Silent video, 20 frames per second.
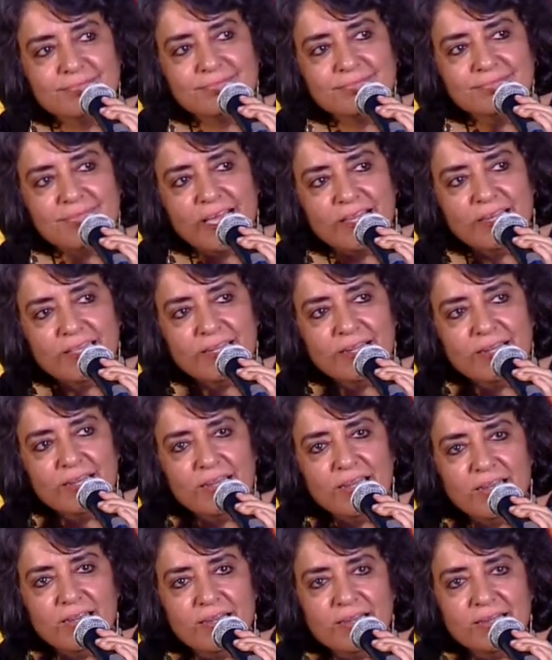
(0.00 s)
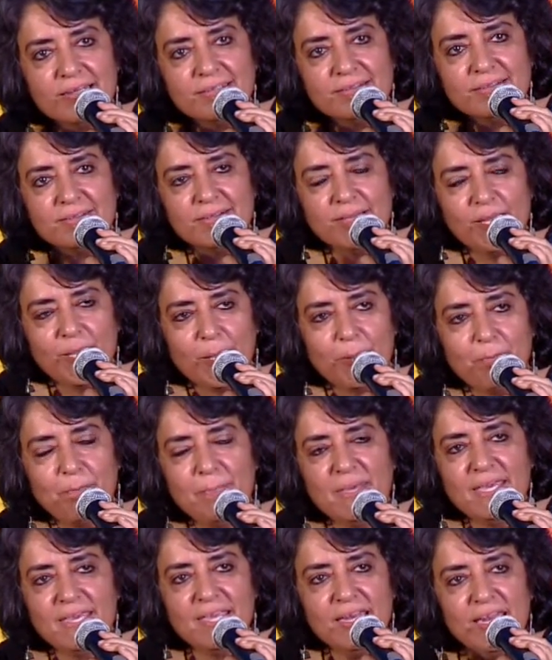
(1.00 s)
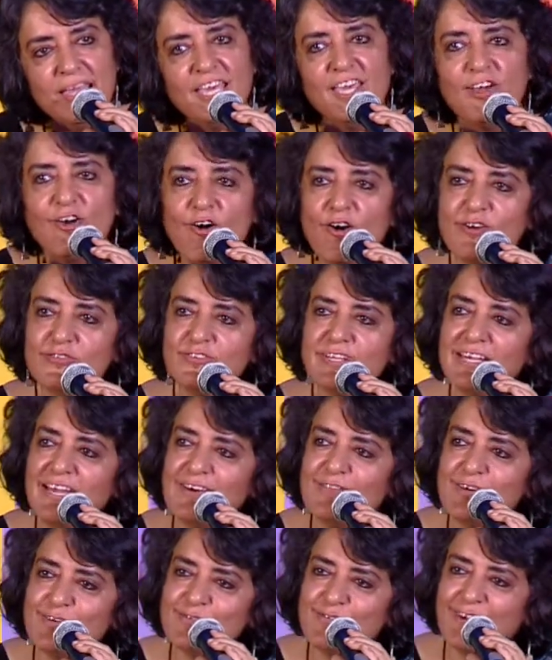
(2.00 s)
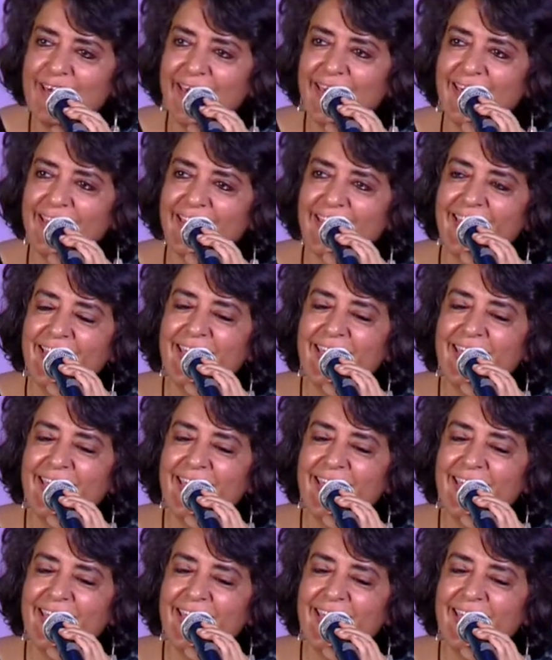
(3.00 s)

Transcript: a little beginning of a love affair